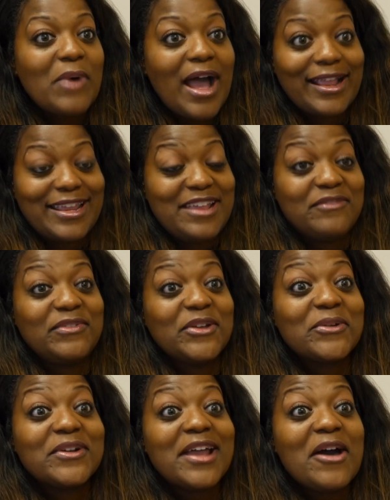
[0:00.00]
I can't
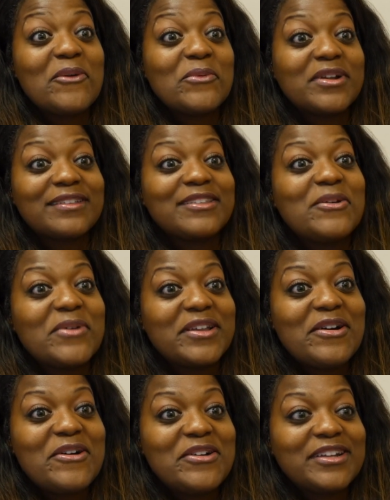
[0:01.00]
figure it out, what is
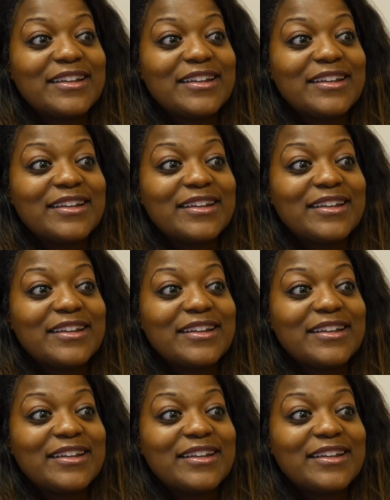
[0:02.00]
going on?